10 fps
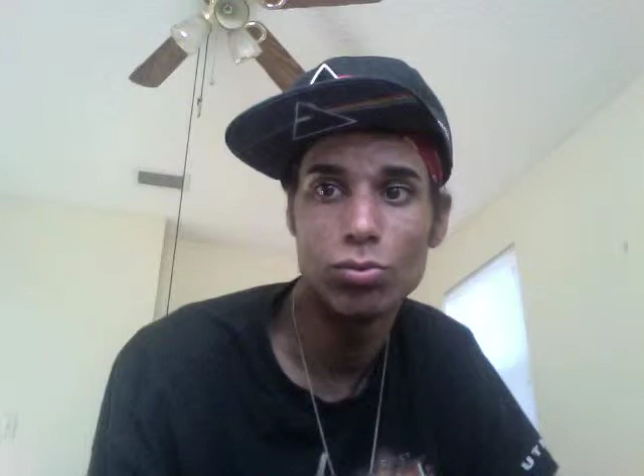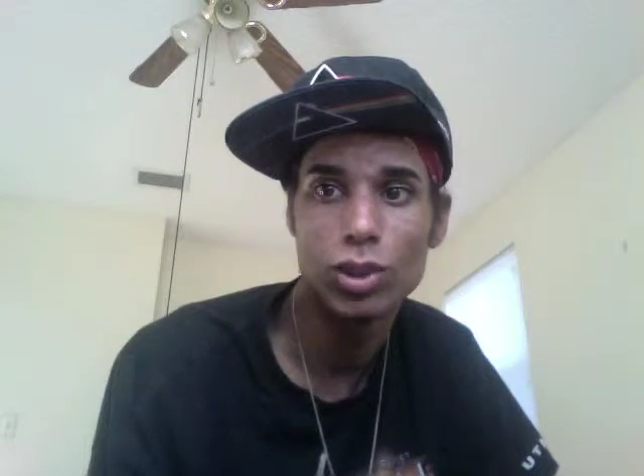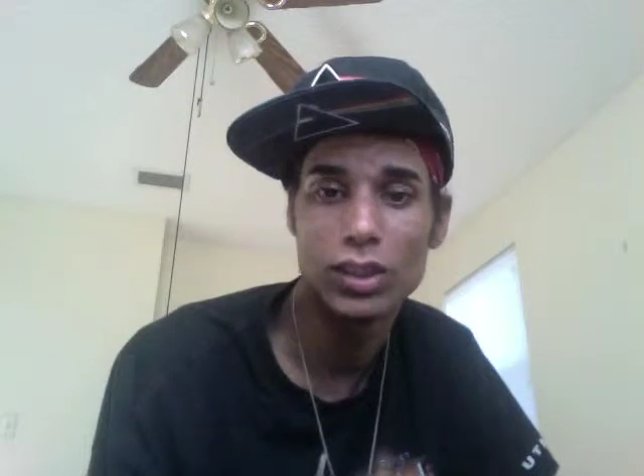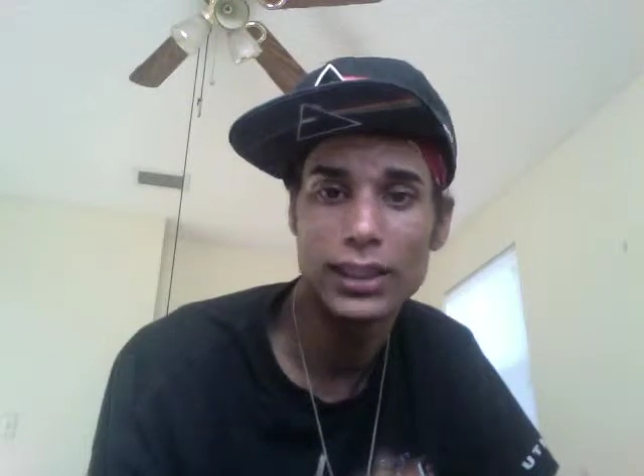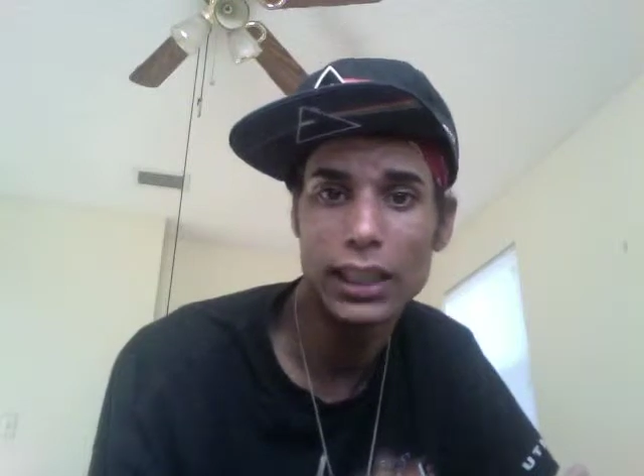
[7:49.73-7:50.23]

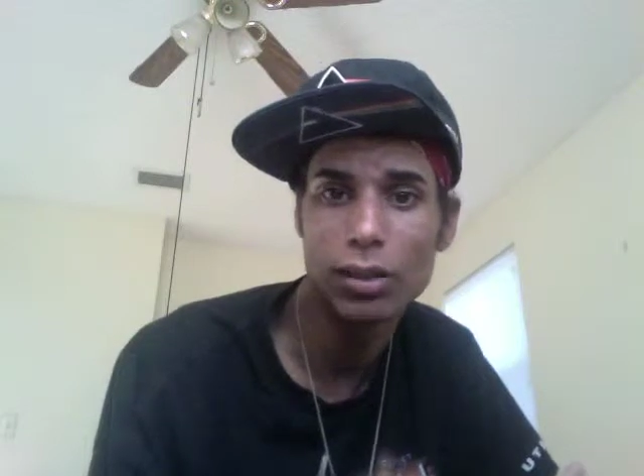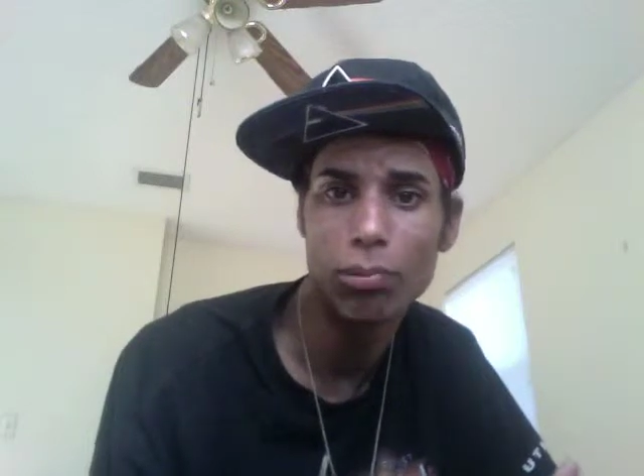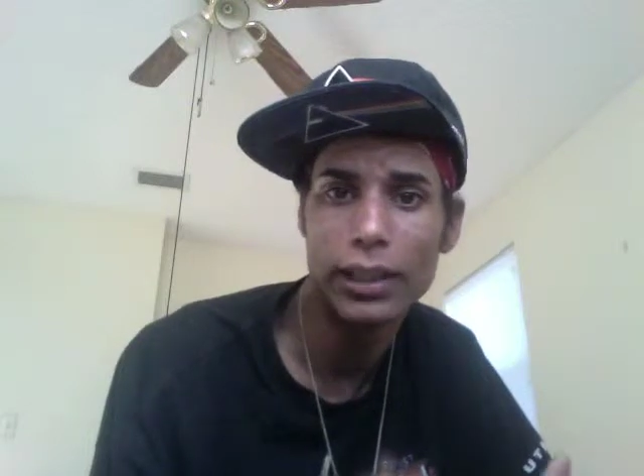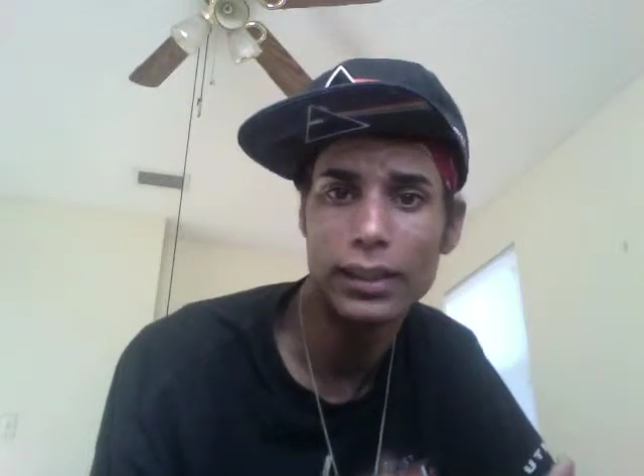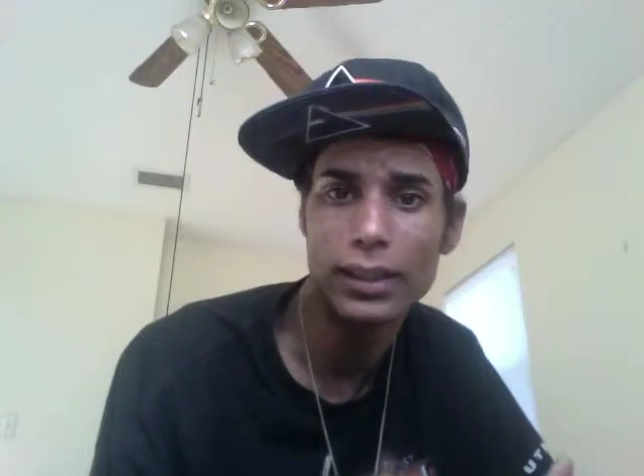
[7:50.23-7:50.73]
should
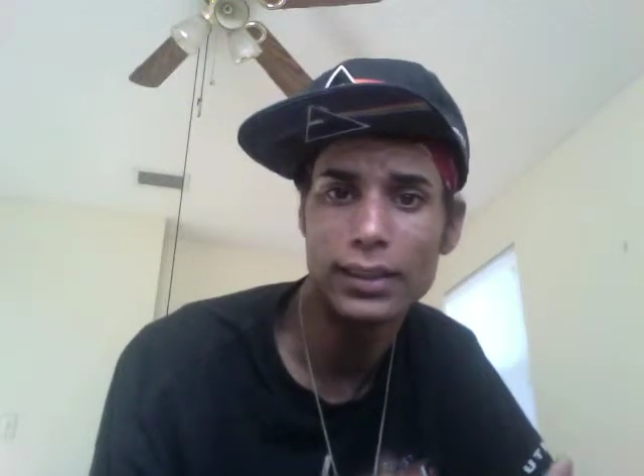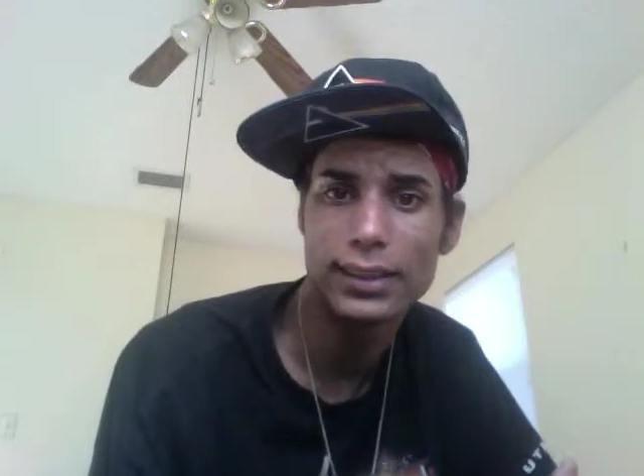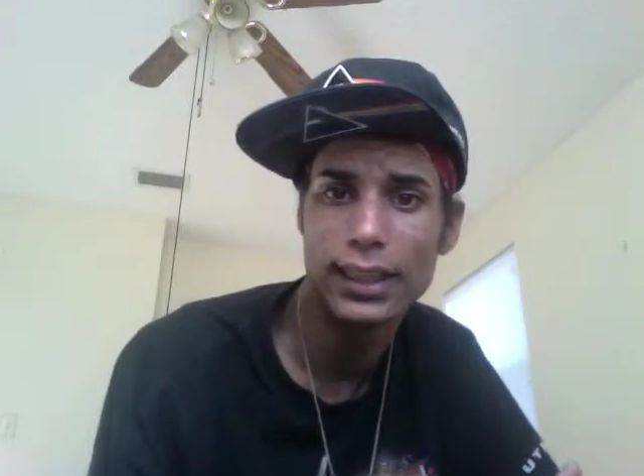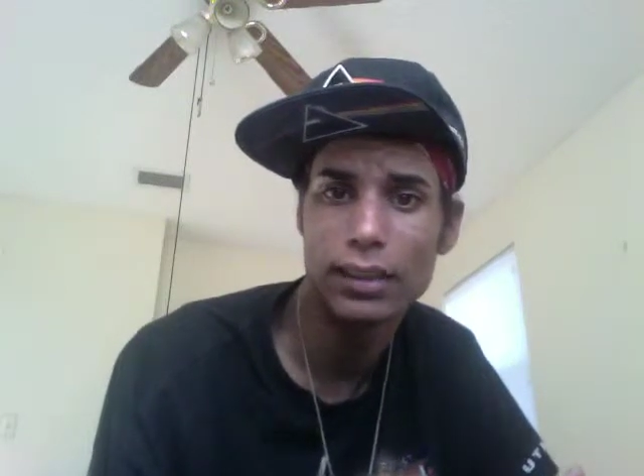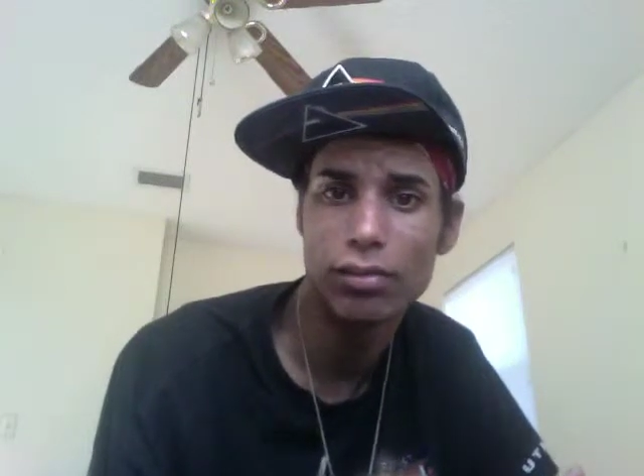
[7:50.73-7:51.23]
celebrate
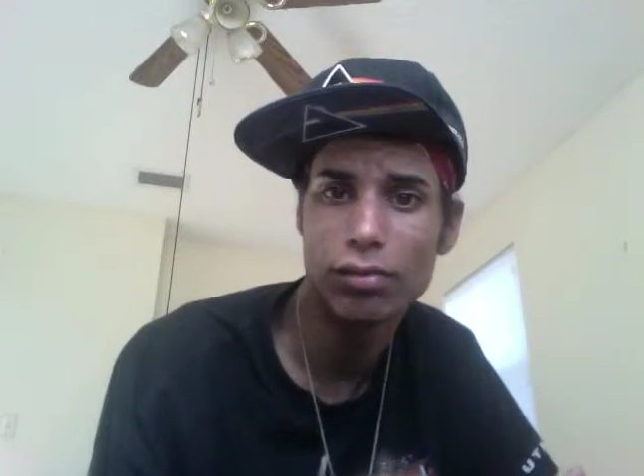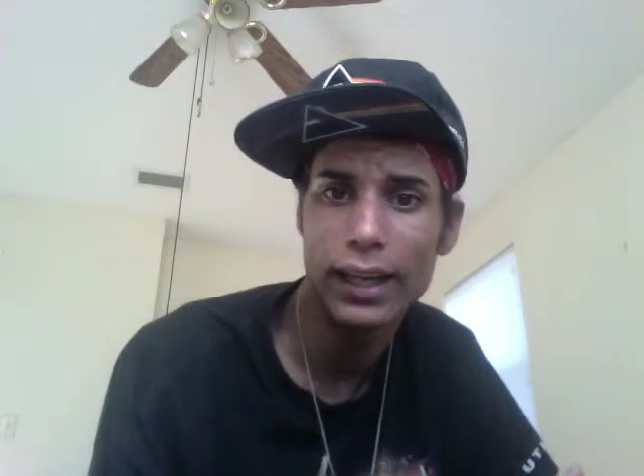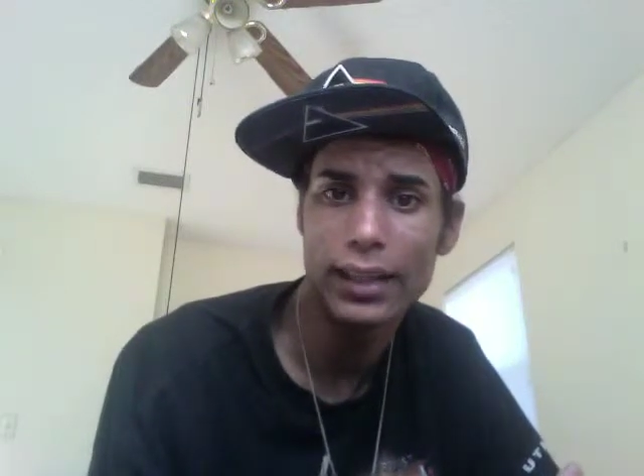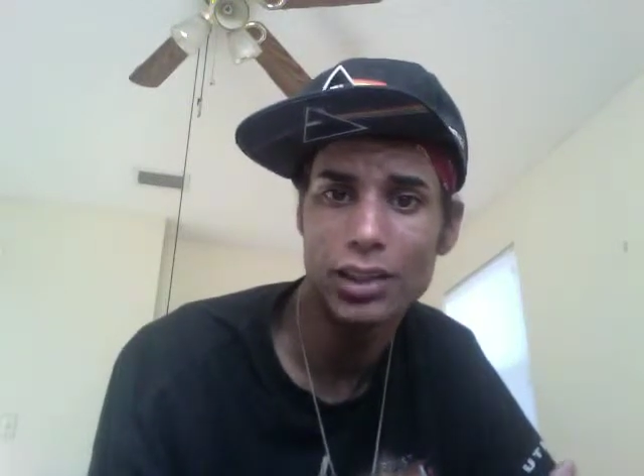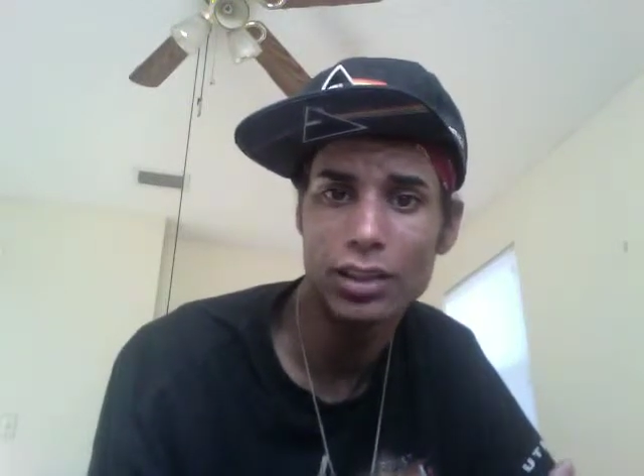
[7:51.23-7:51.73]
instead of
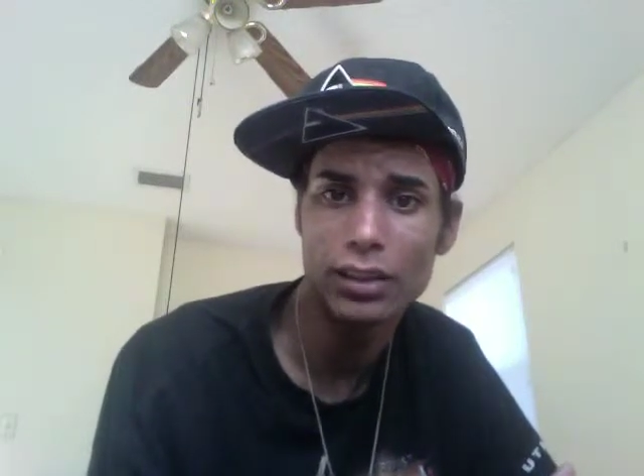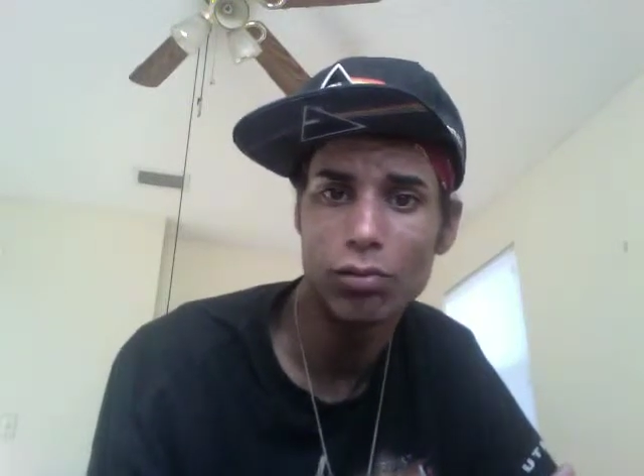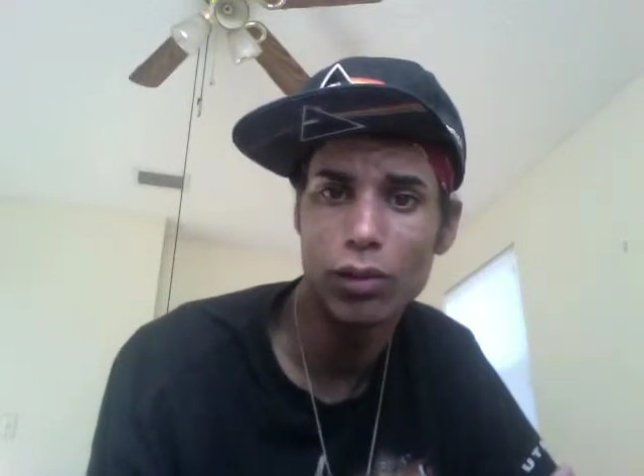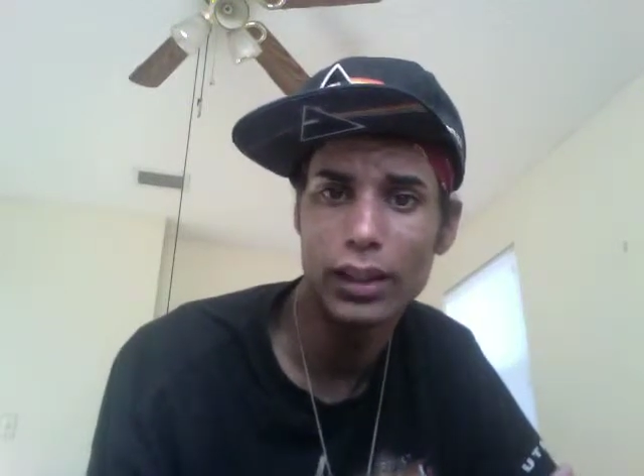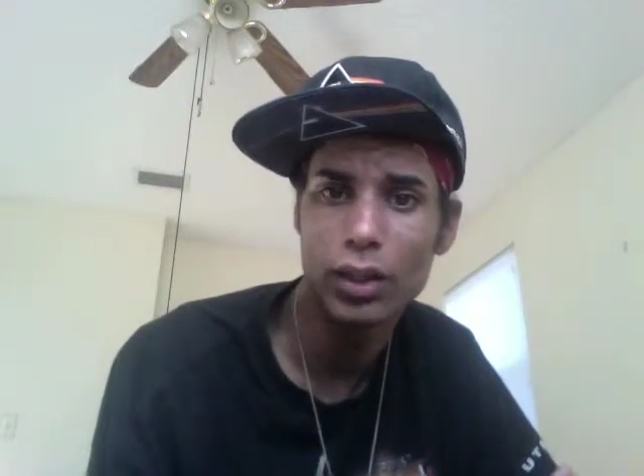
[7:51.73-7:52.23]
actually
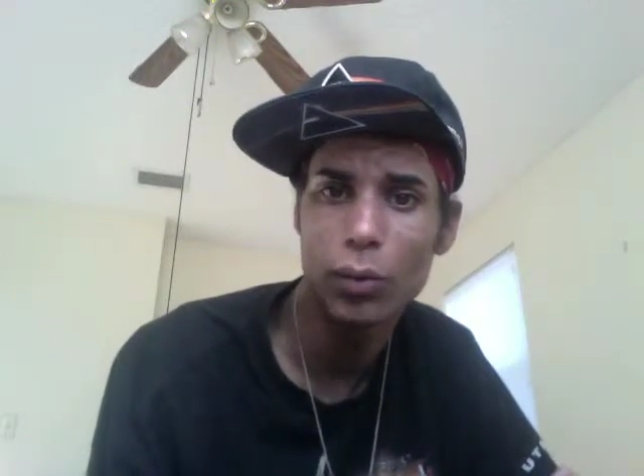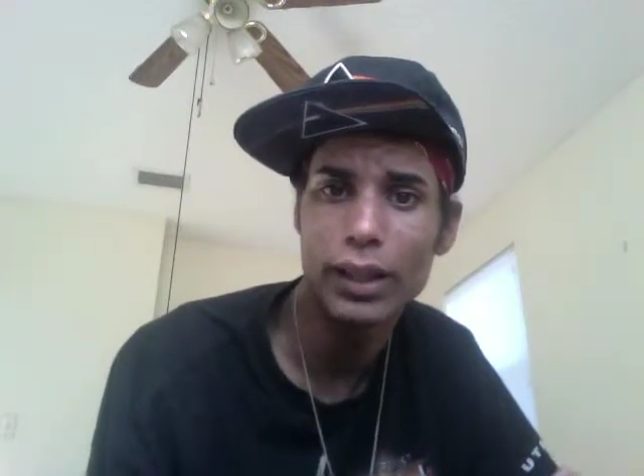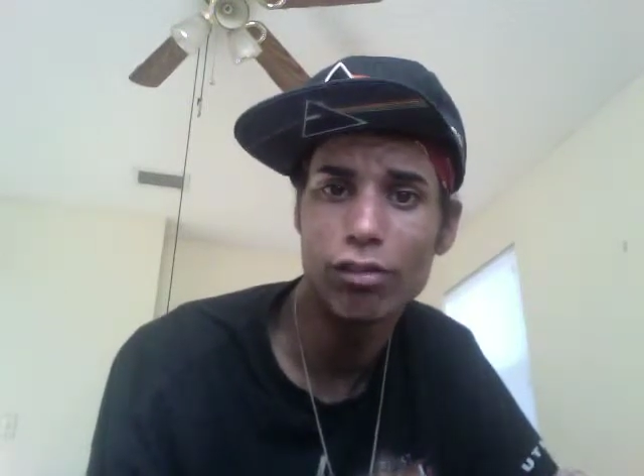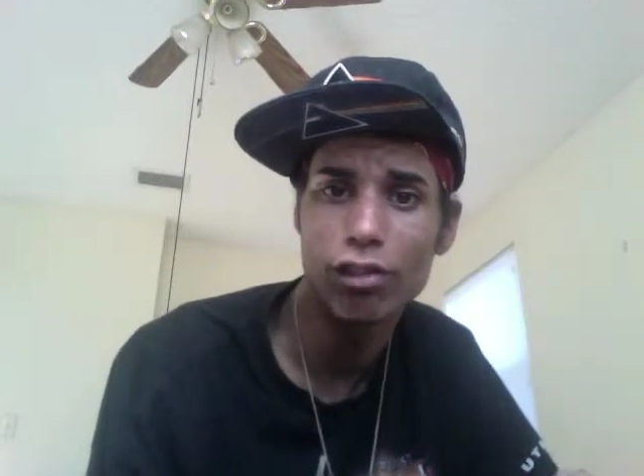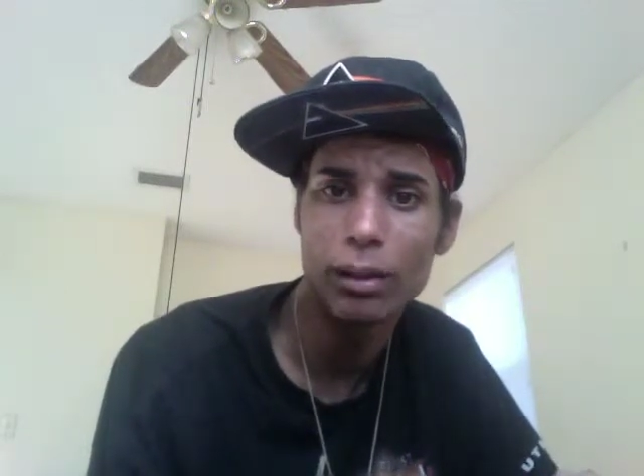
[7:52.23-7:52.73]
running
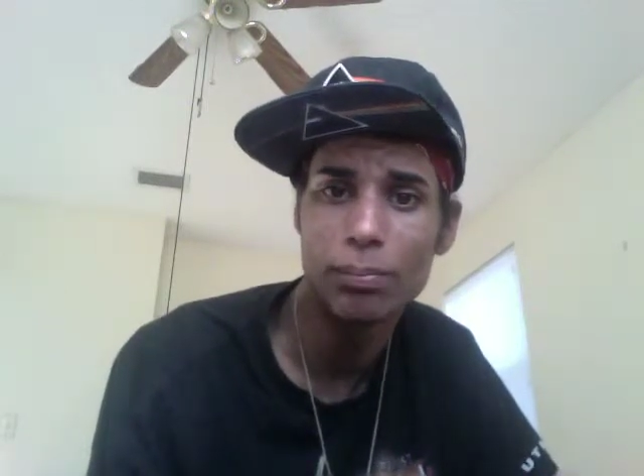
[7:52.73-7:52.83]
away from.